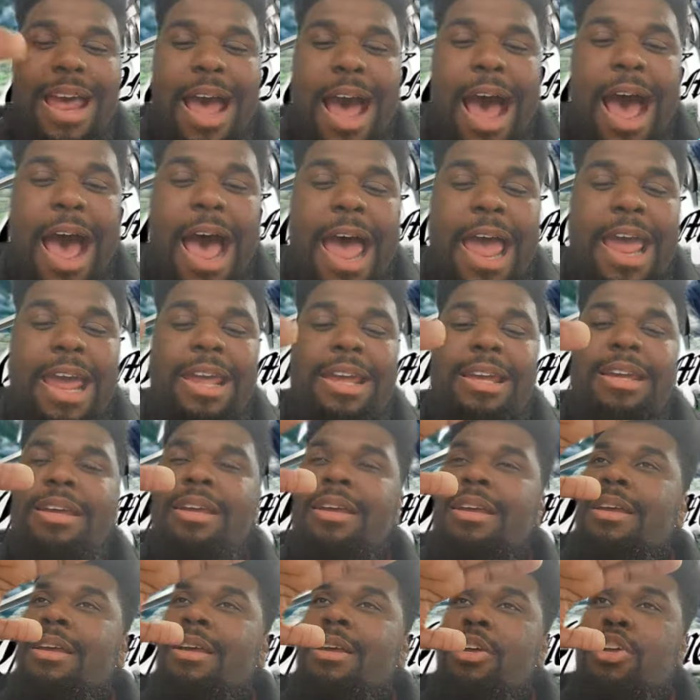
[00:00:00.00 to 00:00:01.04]
die
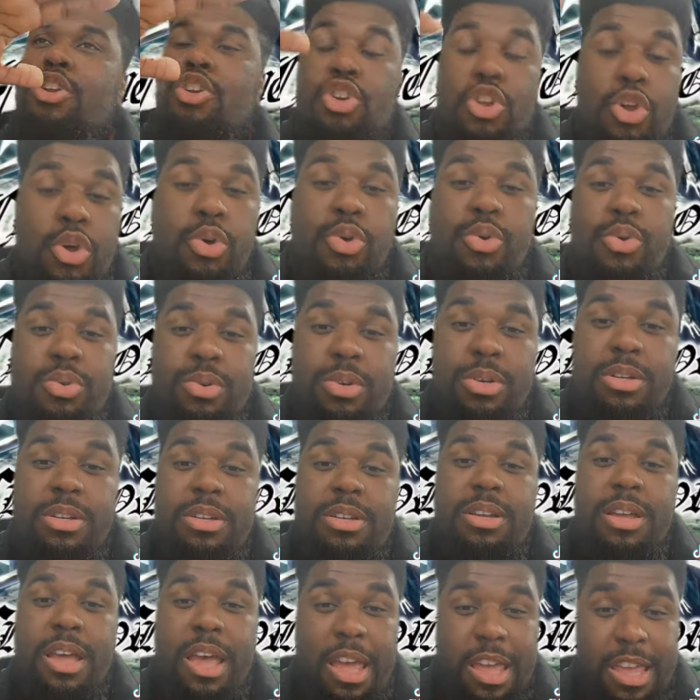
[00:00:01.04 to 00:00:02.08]
dude,
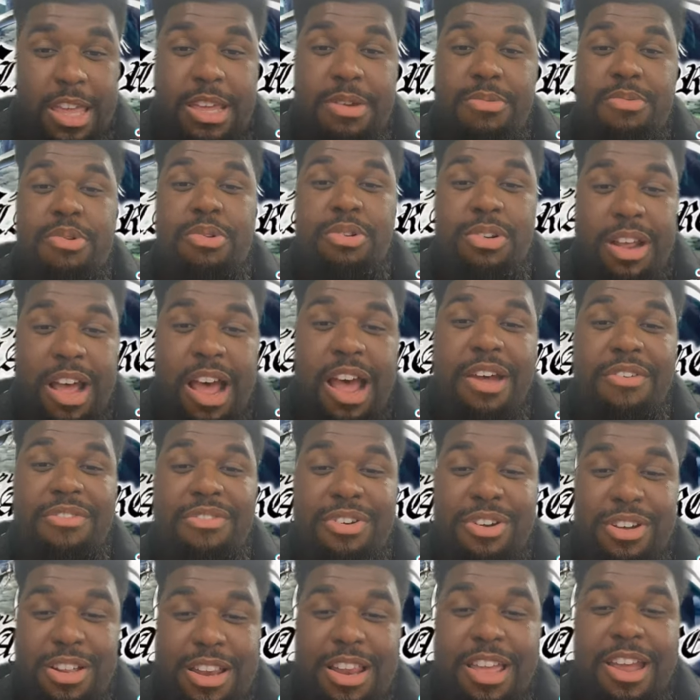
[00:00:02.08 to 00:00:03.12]
and he will die
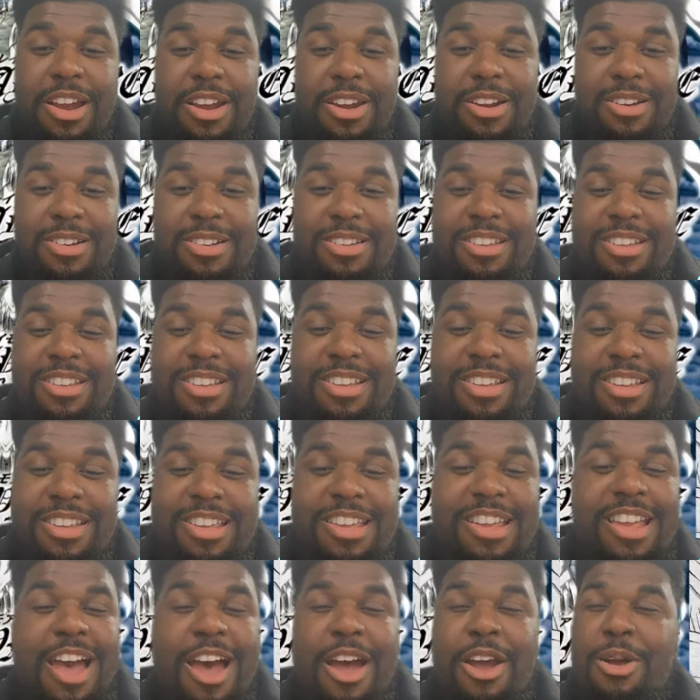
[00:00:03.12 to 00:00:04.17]
for Claire.
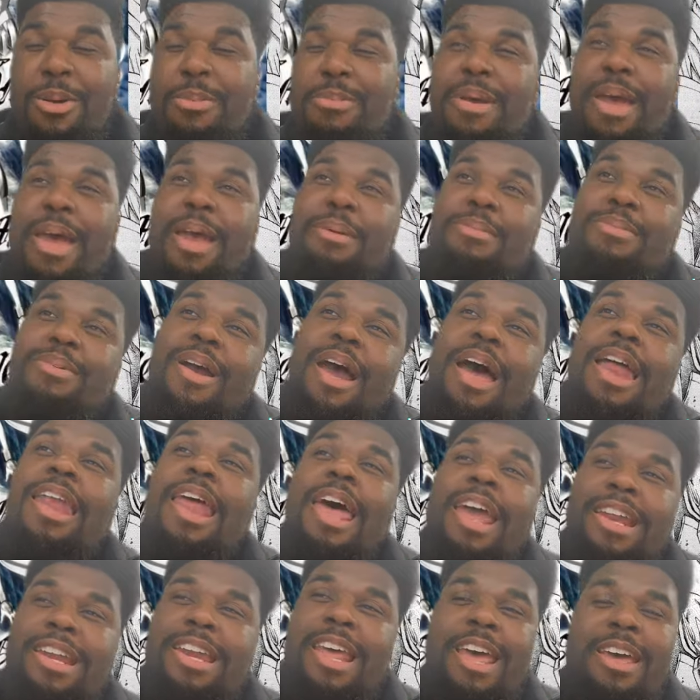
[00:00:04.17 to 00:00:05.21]
He got her back, bro. I
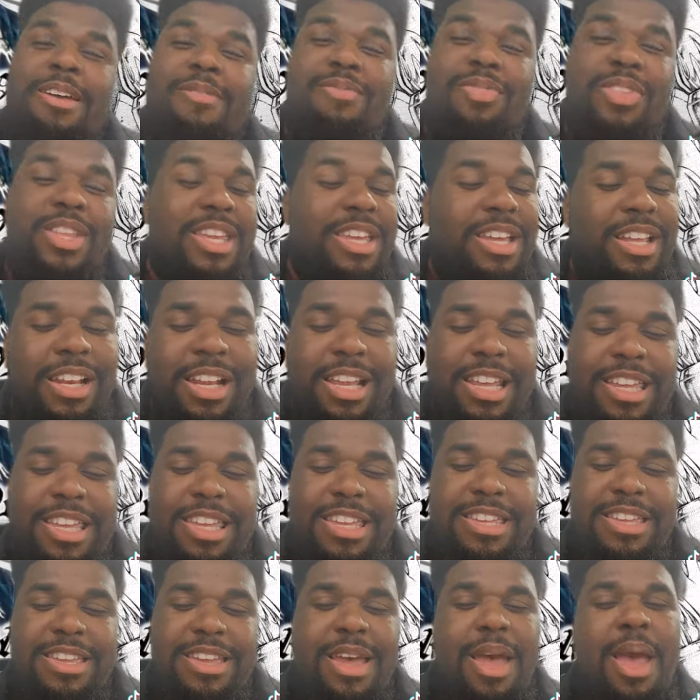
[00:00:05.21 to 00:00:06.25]
like that. He
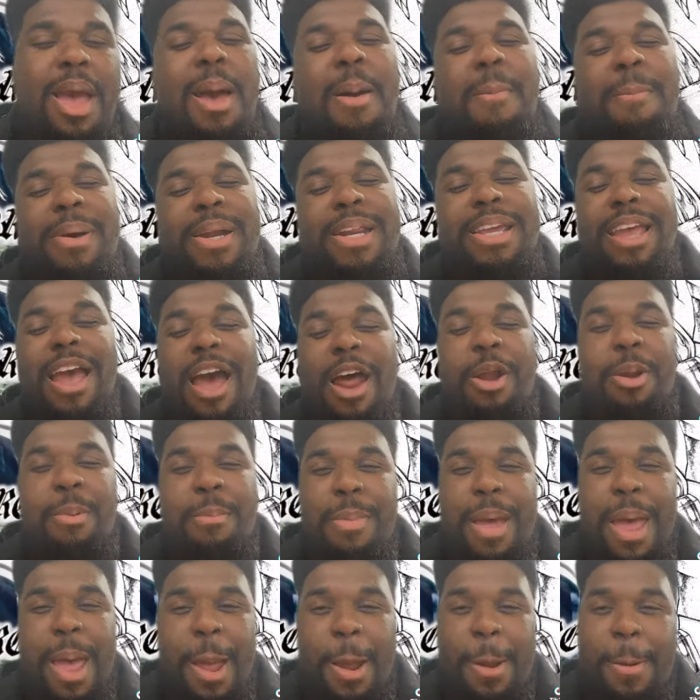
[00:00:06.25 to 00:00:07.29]
clingy, but he got her
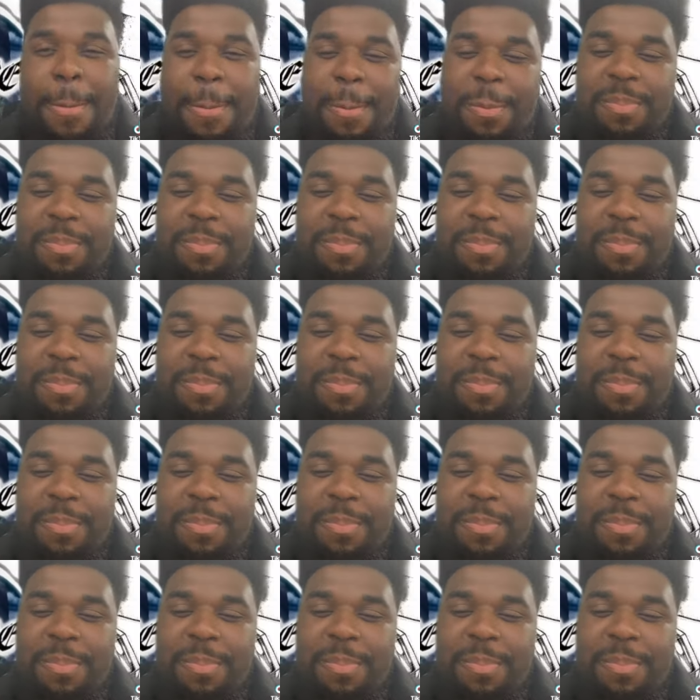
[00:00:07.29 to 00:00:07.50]
back.